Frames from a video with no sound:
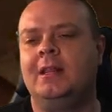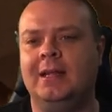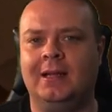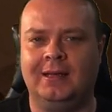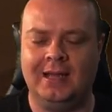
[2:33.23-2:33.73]

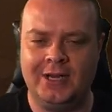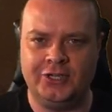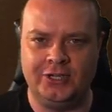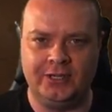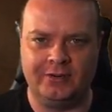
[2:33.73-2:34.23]
the
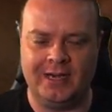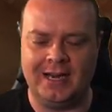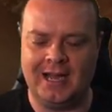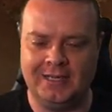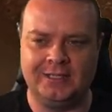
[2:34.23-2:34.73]

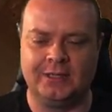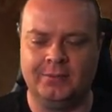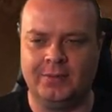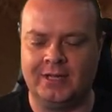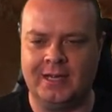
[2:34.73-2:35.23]
legendary
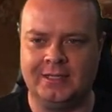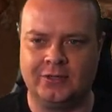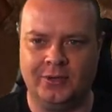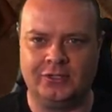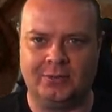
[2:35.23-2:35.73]
item that
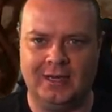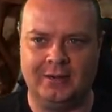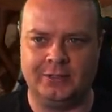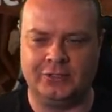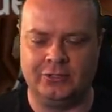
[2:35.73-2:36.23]
is going to
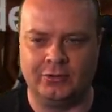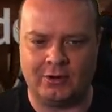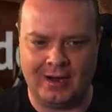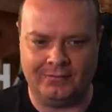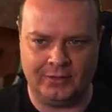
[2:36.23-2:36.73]
allow us to
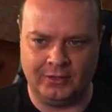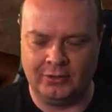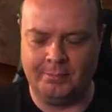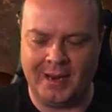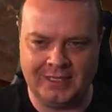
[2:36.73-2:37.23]
craft the
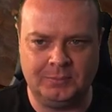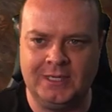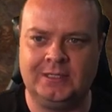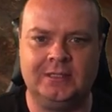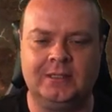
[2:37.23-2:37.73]
new base
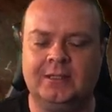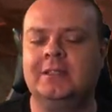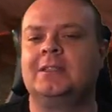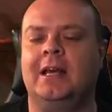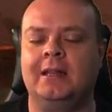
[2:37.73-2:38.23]
pieces and
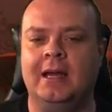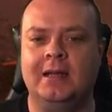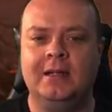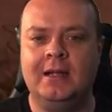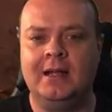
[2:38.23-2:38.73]
things like
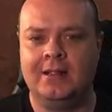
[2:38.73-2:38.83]
that.